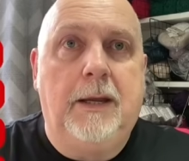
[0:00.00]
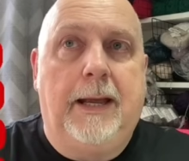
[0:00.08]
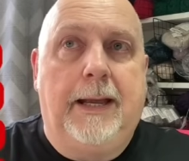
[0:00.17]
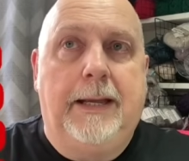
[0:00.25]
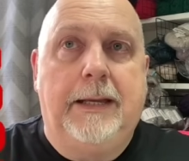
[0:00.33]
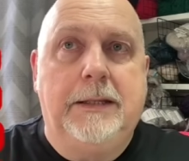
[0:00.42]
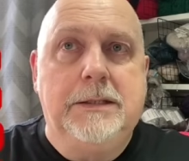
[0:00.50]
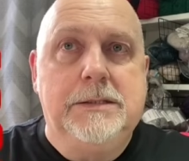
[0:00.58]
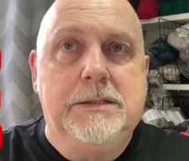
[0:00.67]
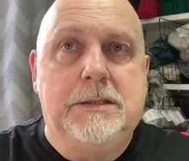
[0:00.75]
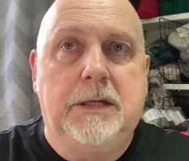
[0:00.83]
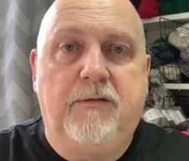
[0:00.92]

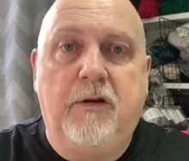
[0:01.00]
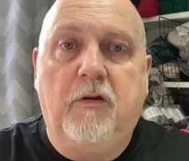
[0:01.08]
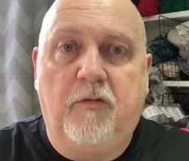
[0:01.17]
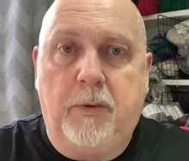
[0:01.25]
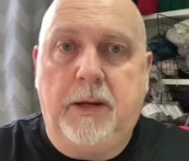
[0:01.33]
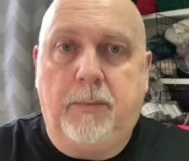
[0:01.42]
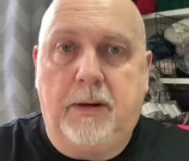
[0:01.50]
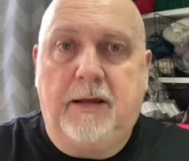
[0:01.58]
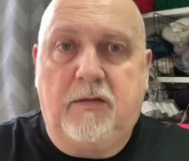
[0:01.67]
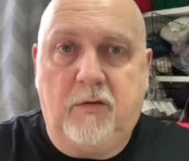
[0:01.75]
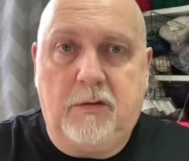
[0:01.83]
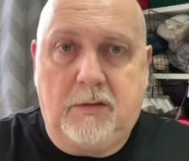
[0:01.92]
And if enough people
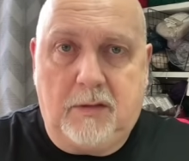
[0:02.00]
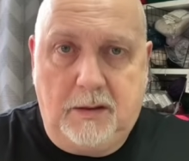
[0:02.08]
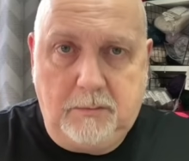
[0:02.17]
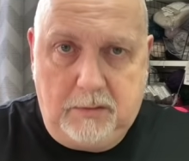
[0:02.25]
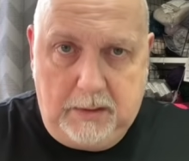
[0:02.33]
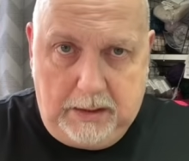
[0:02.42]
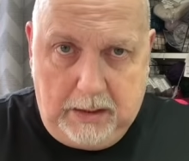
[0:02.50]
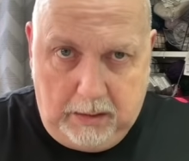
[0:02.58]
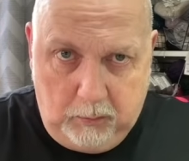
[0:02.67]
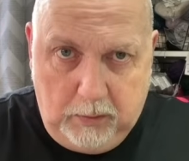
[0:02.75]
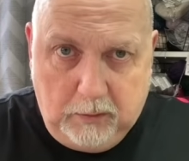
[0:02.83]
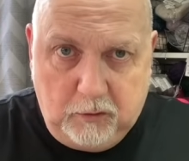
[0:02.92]
ask for the same thing, I
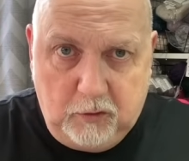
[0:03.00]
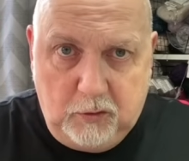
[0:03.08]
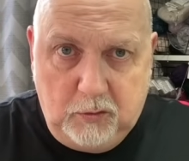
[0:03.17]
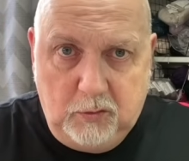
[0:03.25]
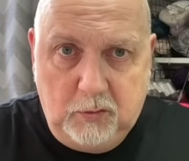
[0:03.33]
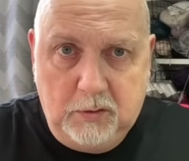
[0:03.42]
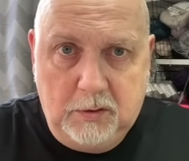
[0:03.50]
will do